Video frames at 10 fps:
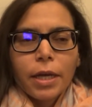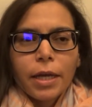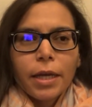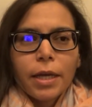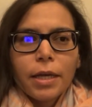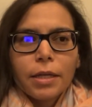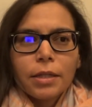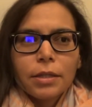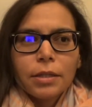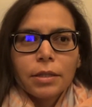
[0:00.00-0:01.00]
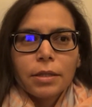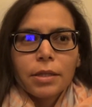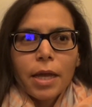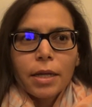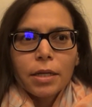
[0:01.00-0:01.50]
and
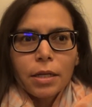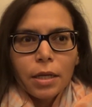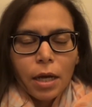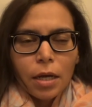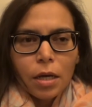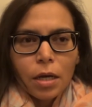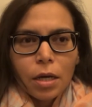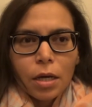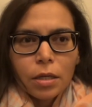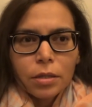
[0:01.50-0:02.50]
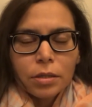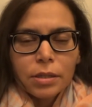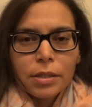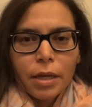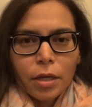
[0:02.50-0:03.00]
then uh, the
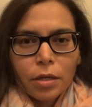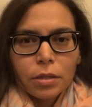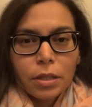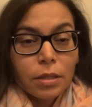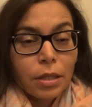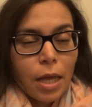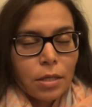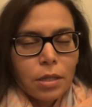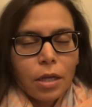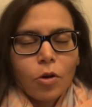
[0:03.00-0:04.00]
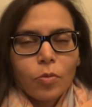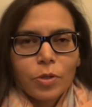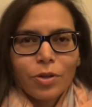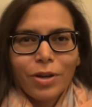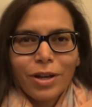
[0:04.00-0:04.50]
second and last i hope so